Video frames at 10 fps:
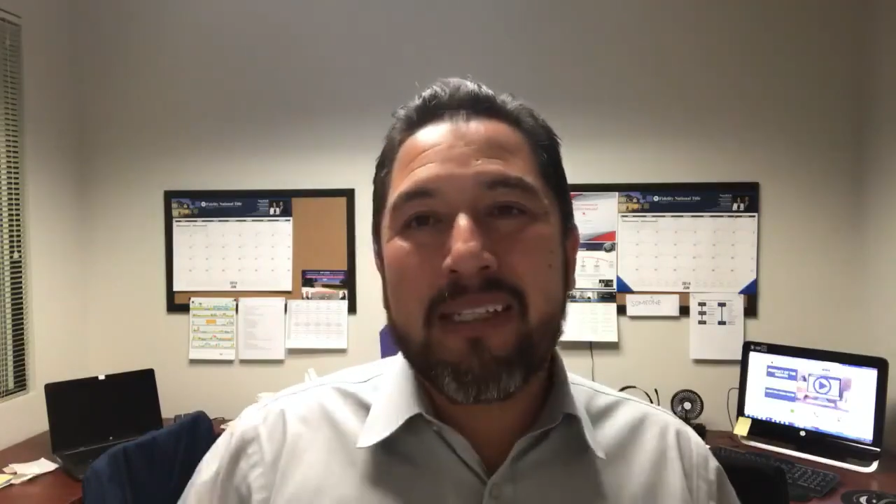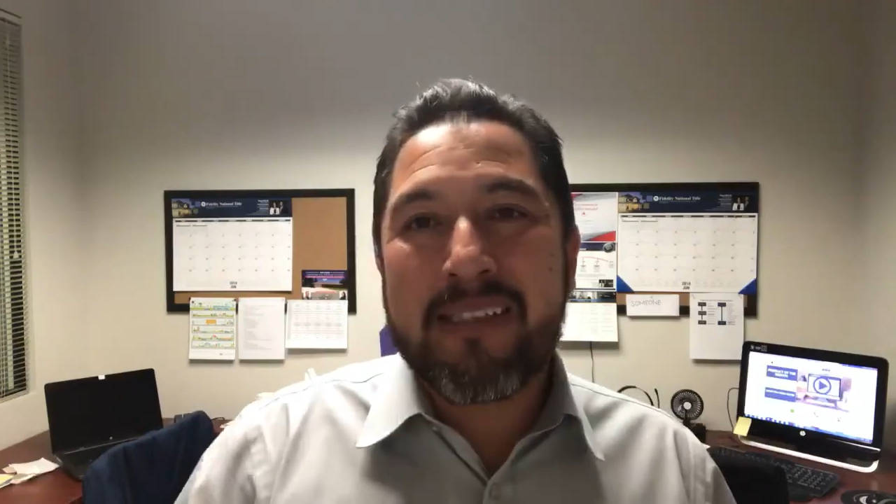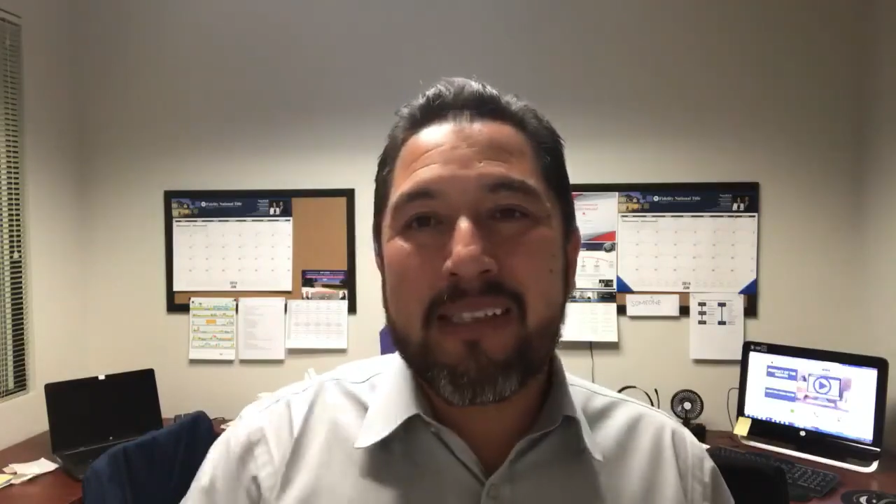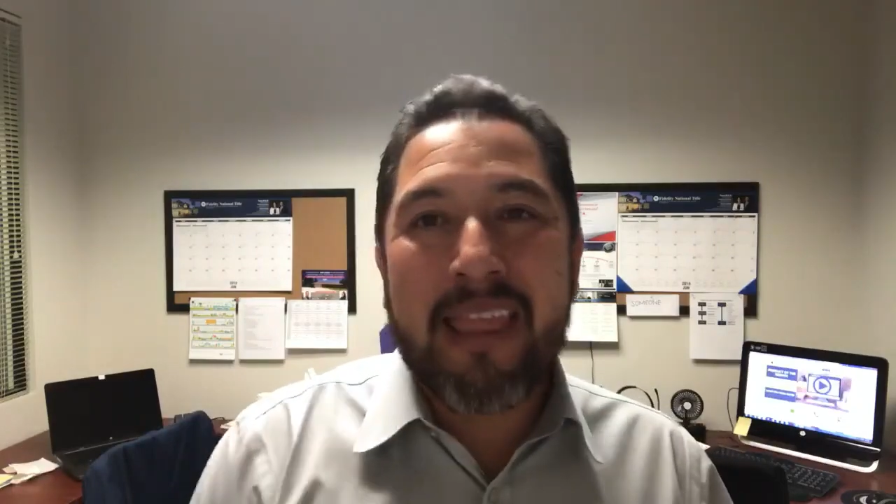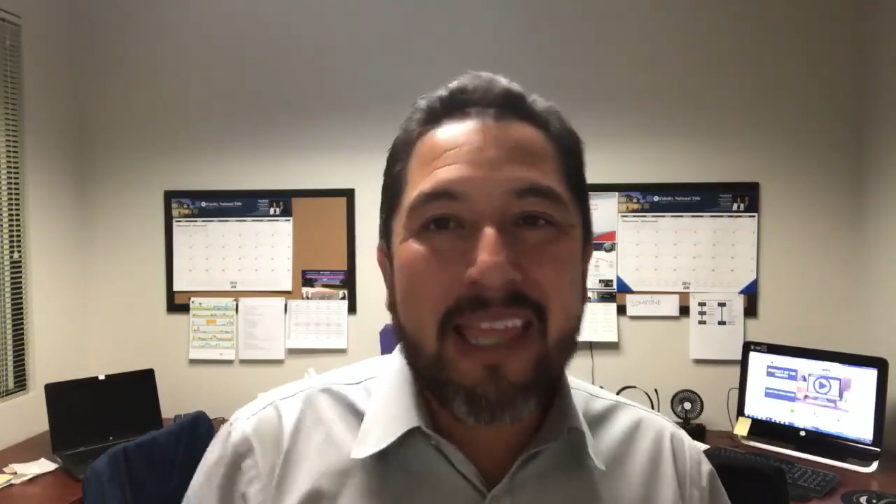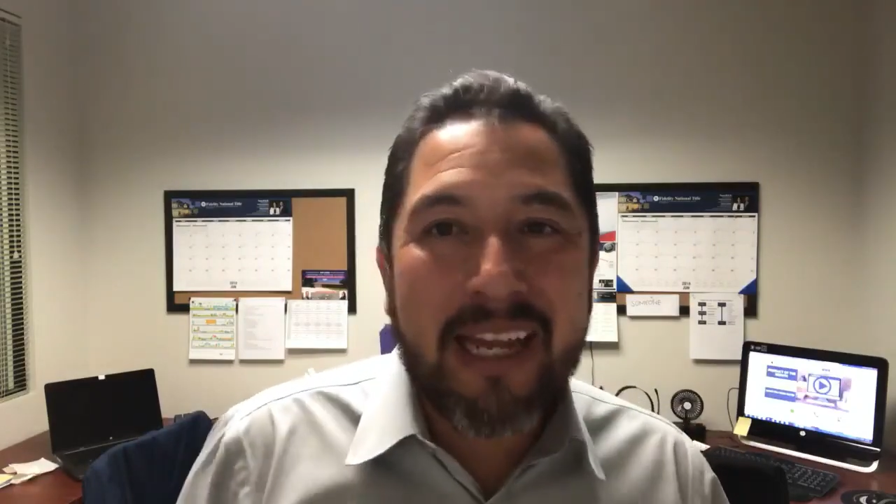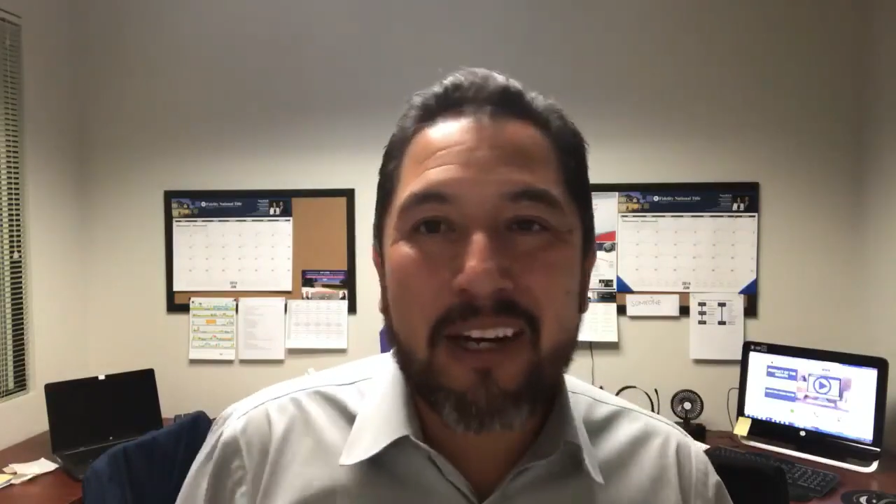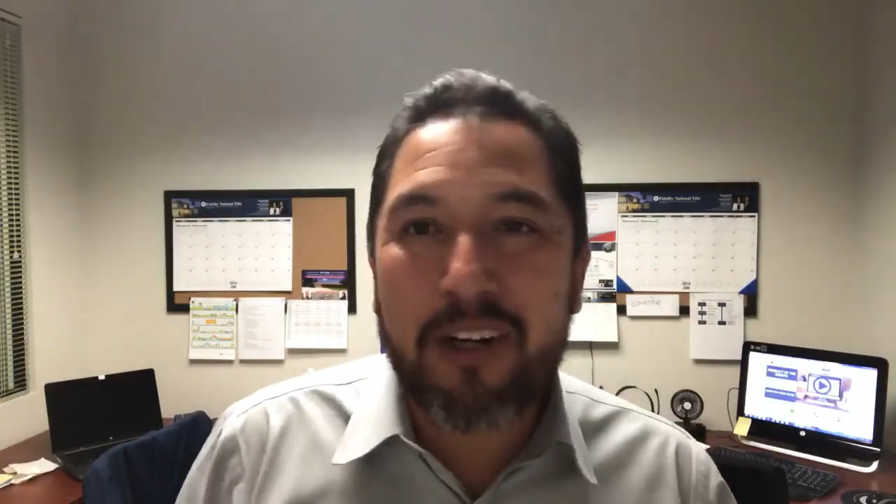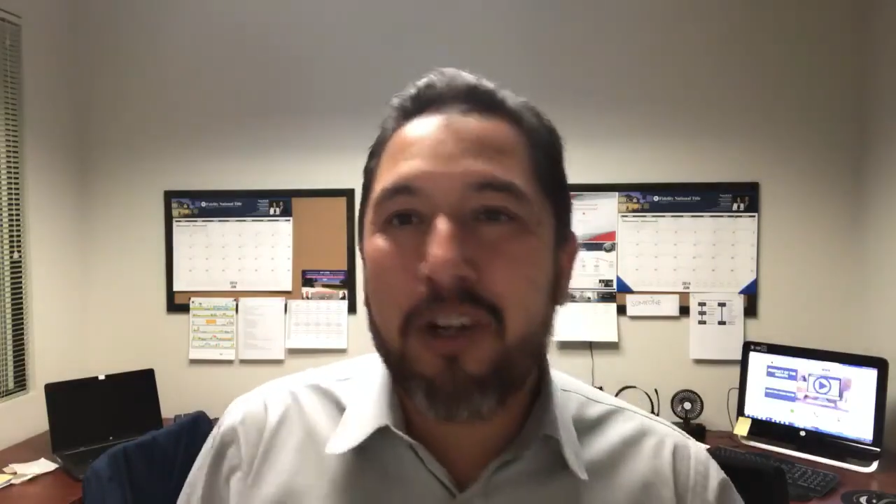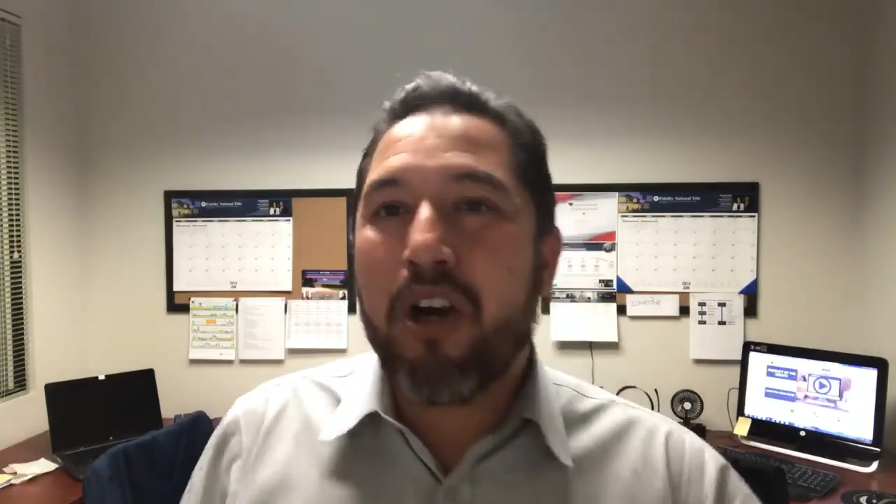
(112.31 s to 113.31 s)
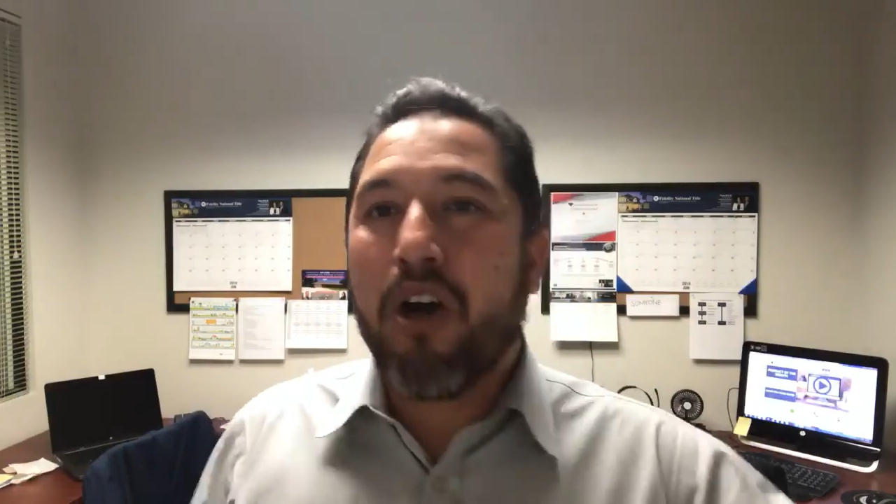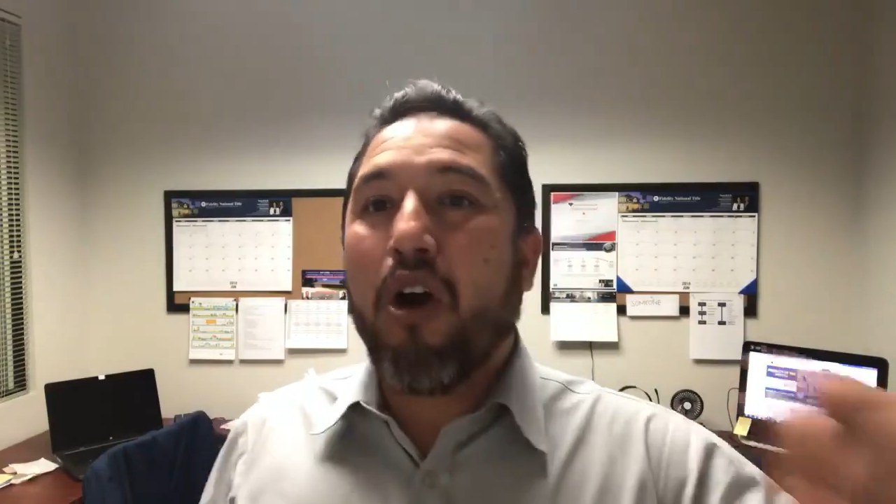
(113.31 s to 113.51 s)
it's their